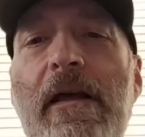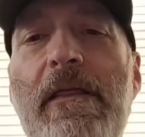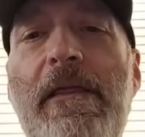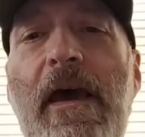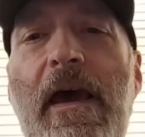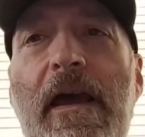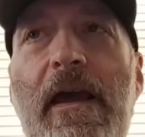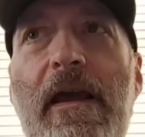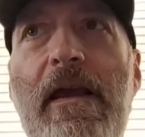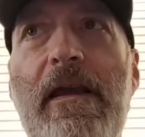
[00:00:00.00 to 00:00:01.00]
that
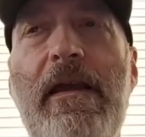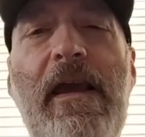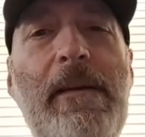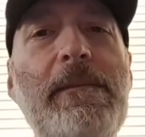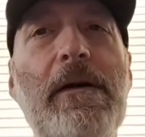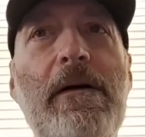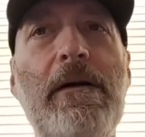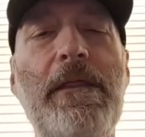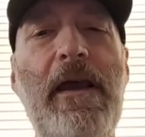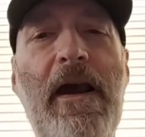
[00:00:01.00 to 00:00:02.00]
came to
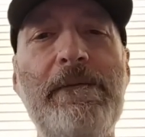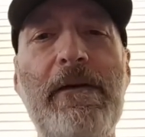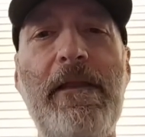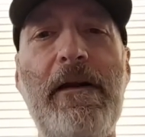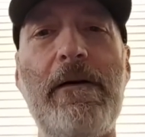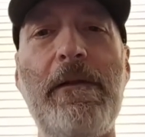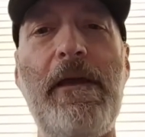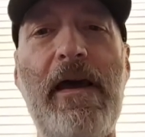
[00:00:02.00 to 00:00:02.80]
Earth after the Earth